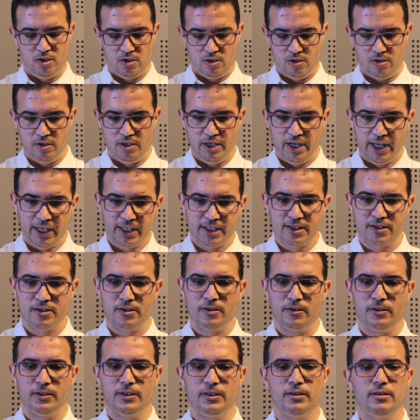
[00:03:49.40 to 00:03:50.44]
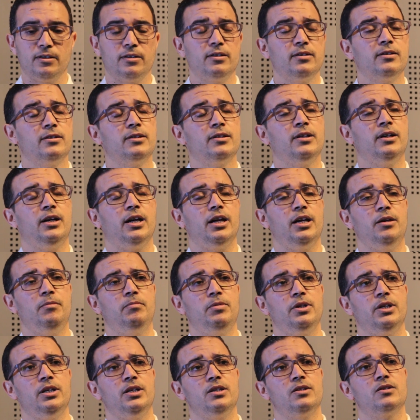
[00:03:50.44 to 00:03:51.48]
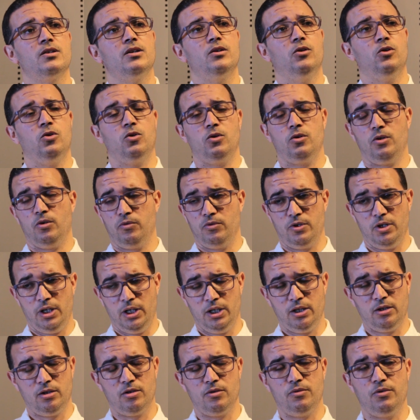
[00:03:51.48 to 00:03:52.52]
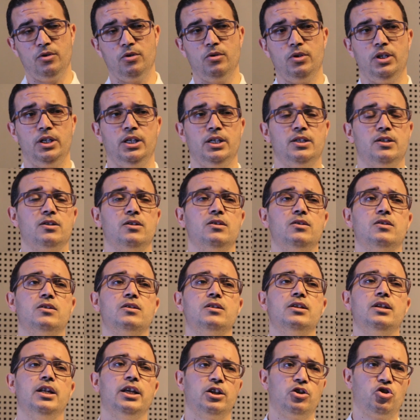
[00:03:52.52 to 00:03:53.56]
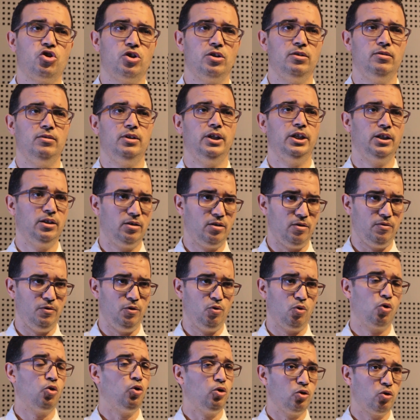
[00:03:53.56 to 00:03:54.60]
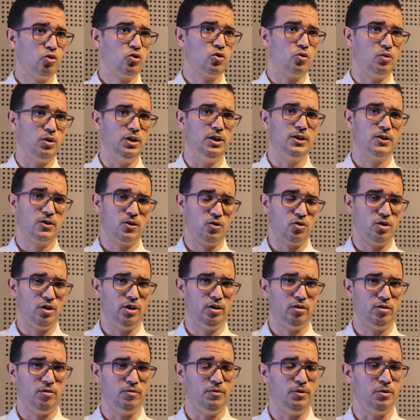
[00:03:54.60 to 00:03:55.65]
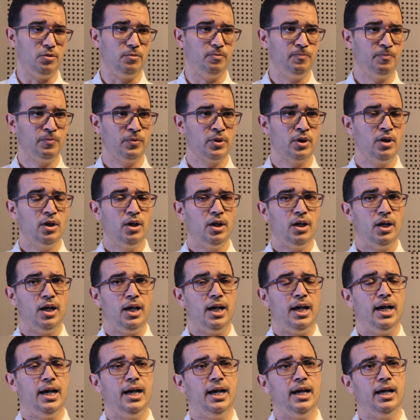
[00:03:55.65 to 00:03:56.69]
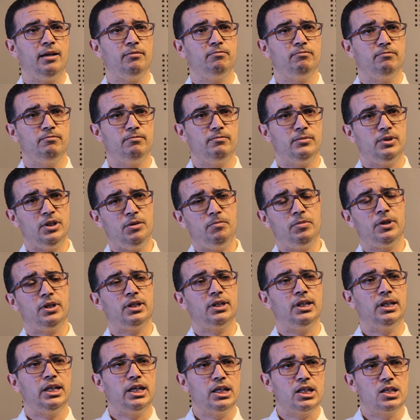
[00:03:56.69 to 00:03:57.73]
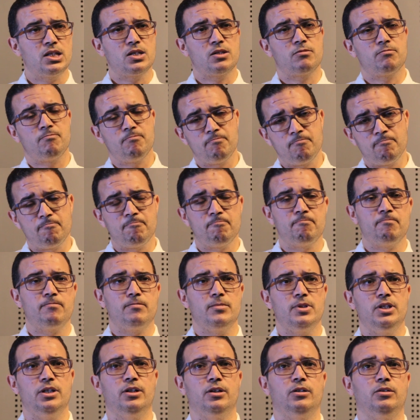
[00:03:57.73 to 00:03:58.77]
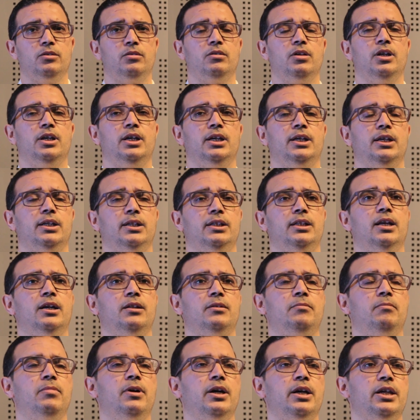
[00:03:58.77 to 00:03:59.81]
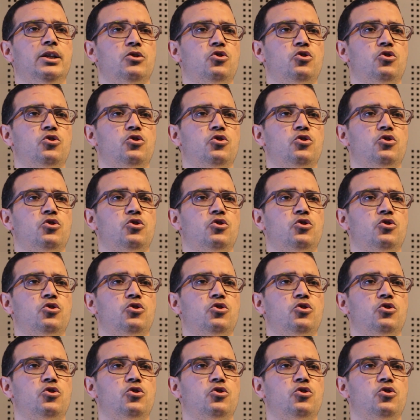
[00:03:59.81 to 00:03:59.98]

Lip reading: The next type of the interview is selection interview, called also the decision interview. Typically it's done by a